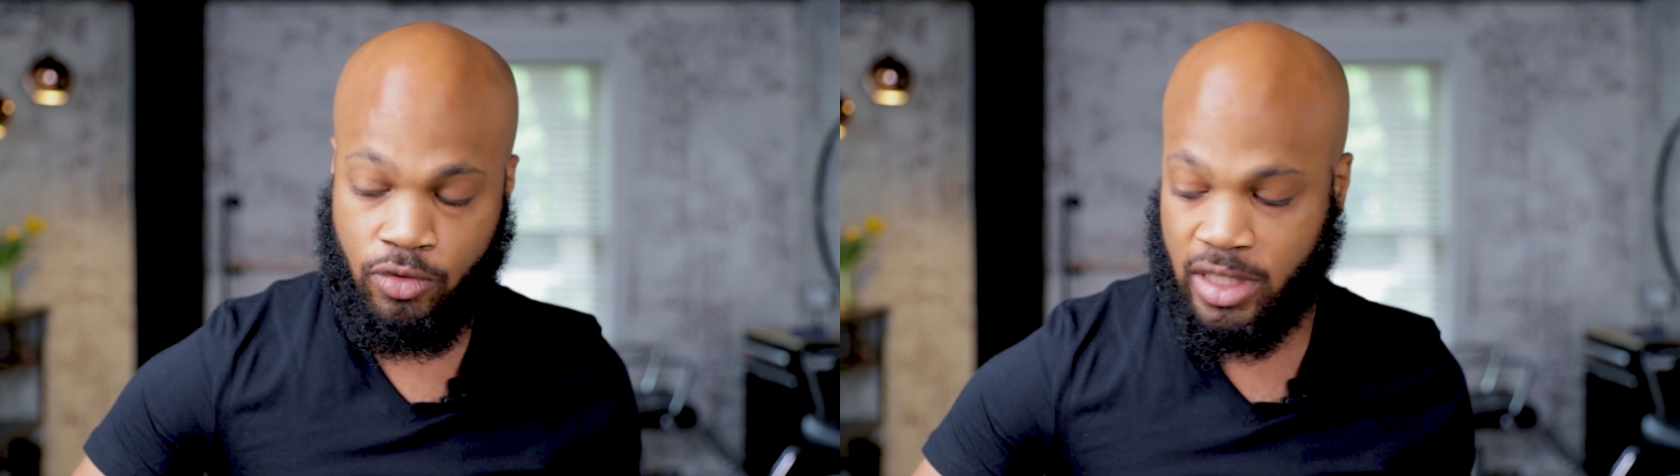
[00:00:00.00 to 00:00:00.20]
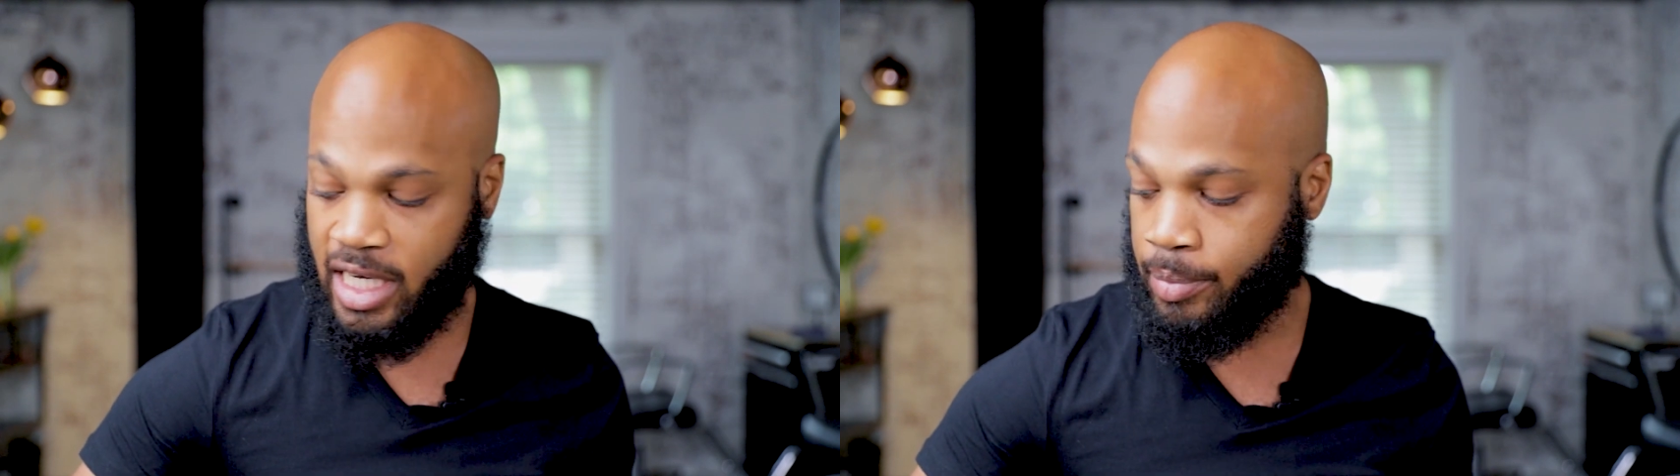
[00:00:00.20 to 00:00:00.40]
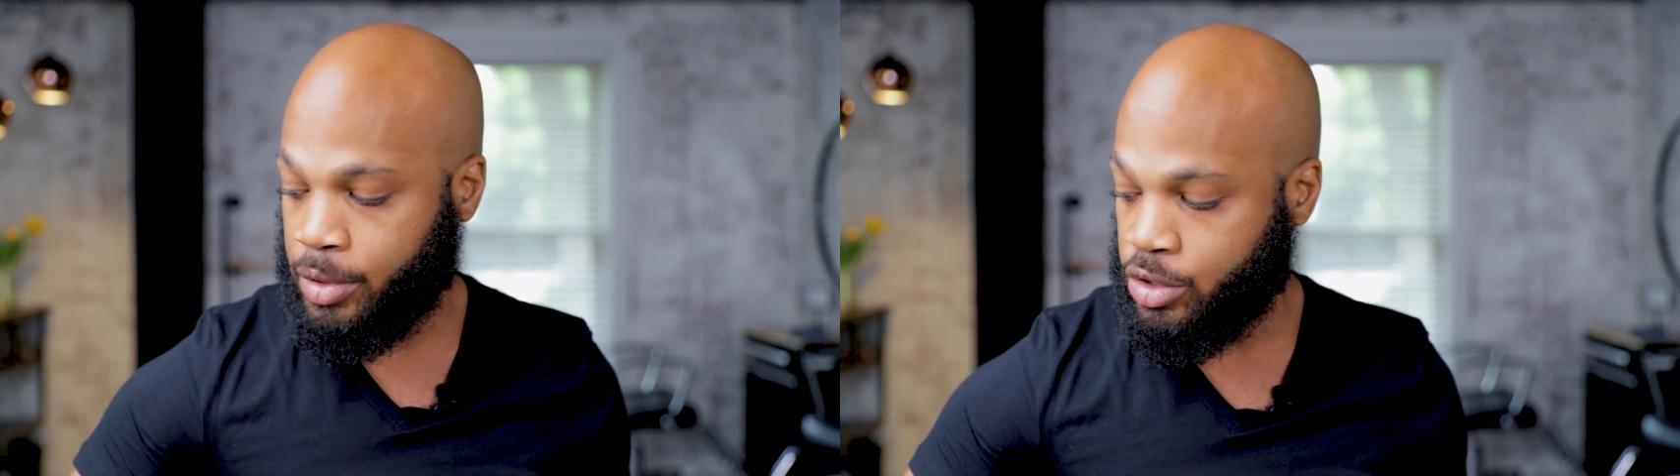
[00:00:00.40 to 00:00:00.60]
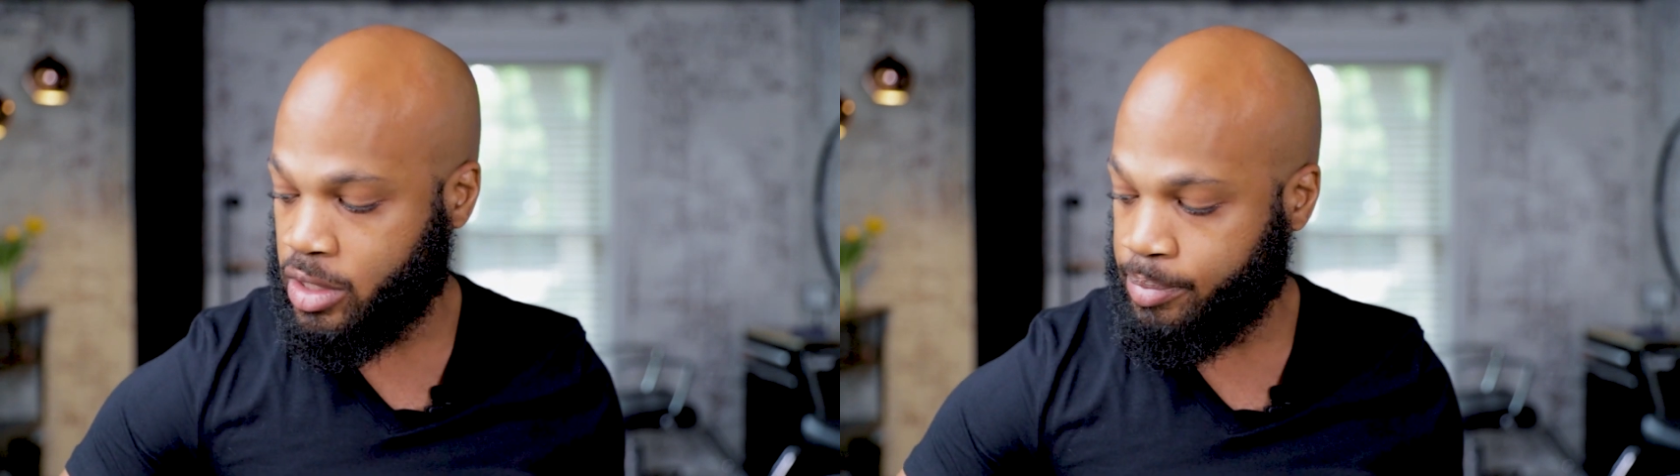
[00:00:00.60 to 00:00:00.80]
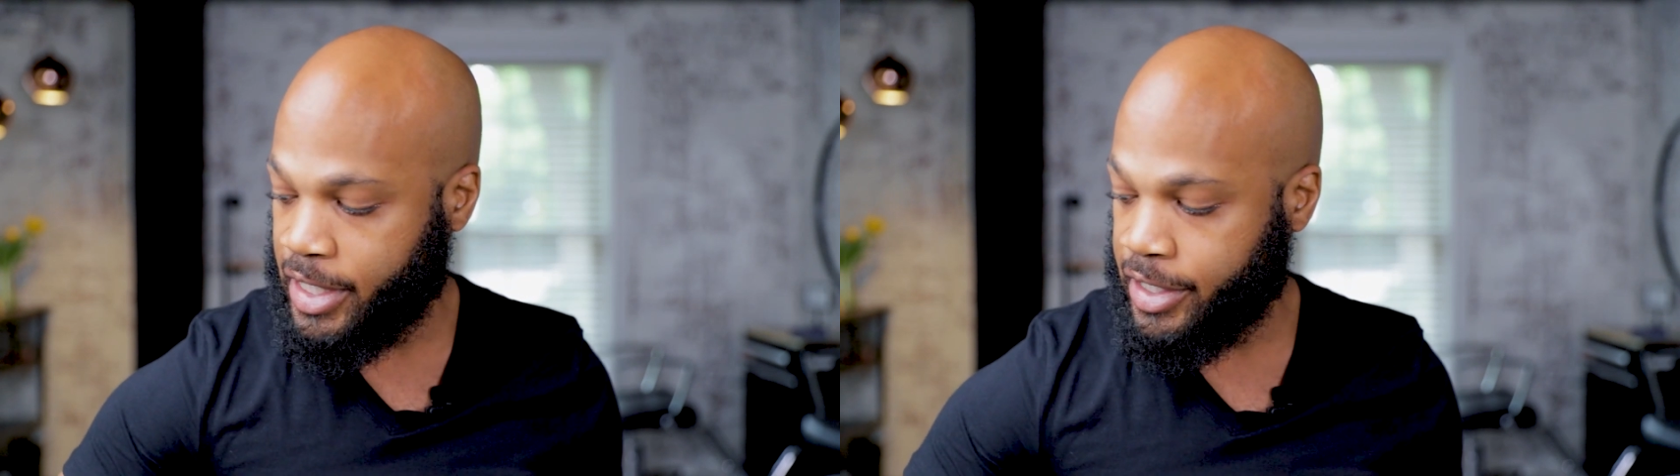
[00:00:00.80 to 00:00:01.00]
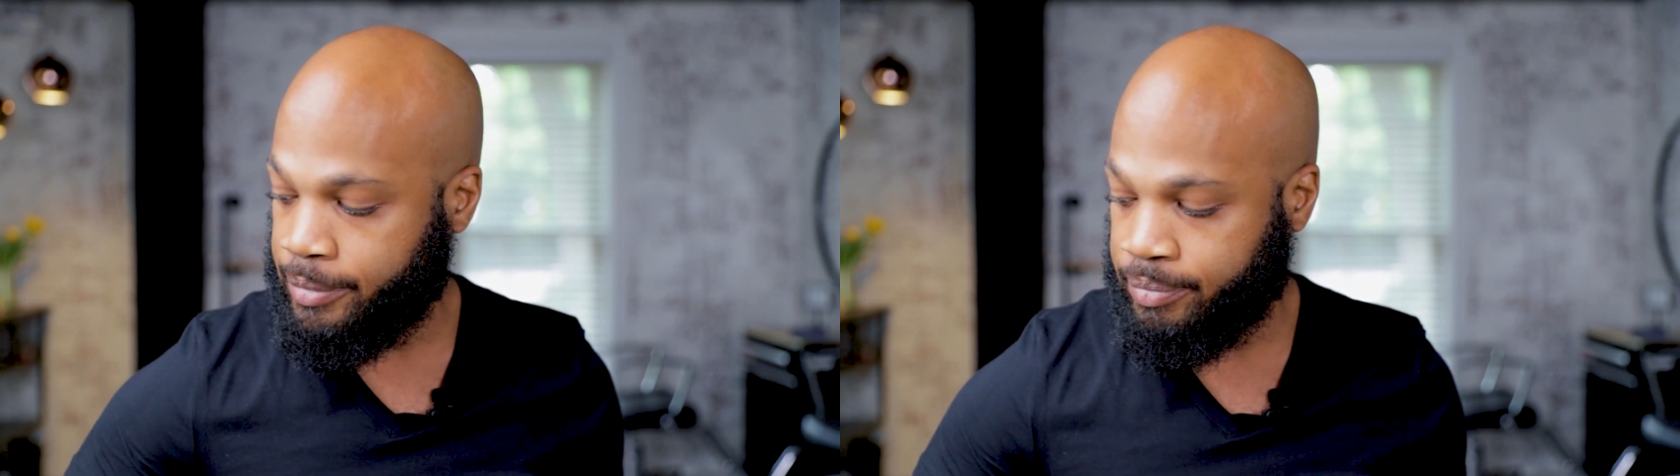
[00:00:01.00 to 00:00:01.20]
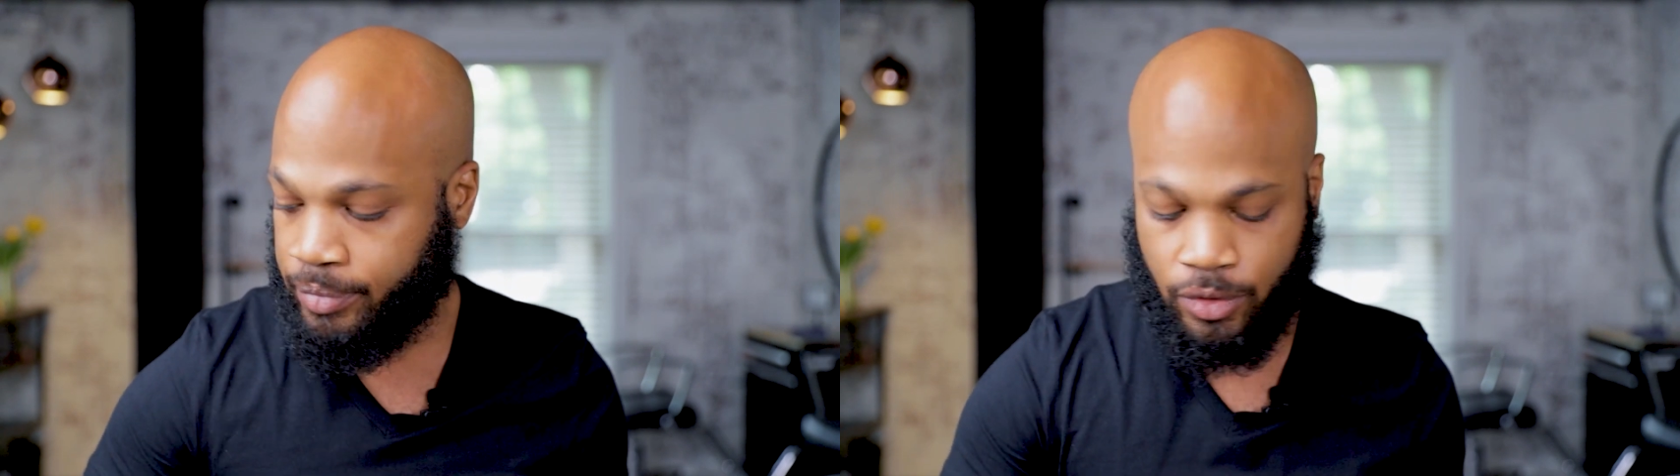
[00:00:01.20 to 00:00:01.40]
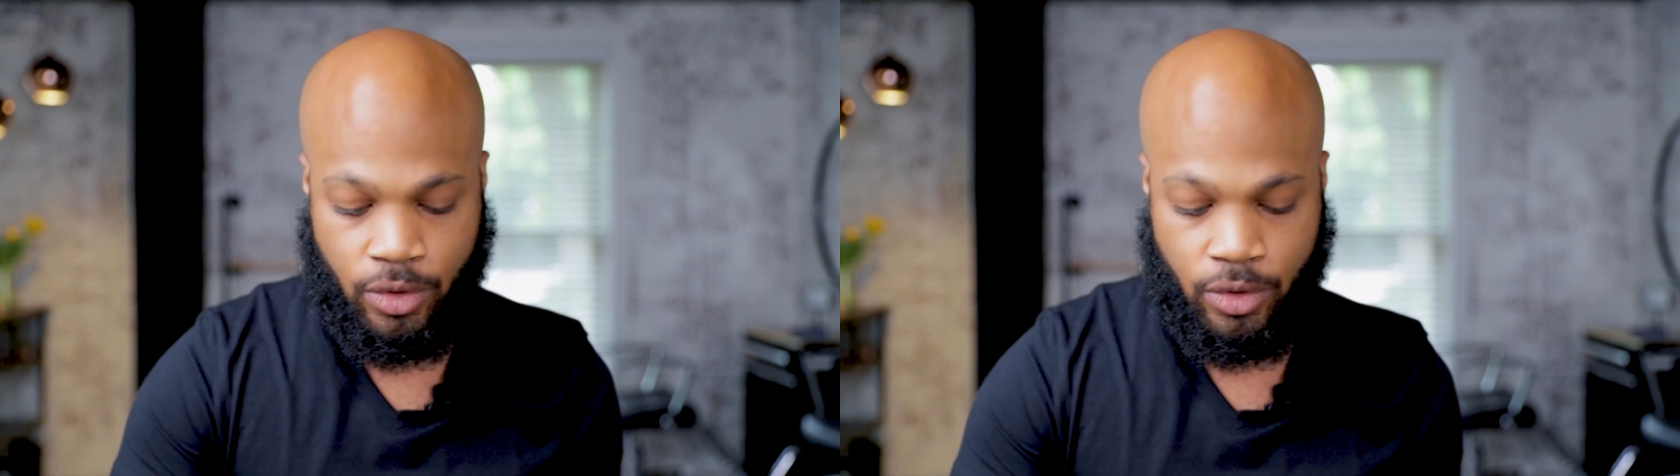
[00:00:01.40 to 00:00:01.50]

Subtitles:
shampooed your beard.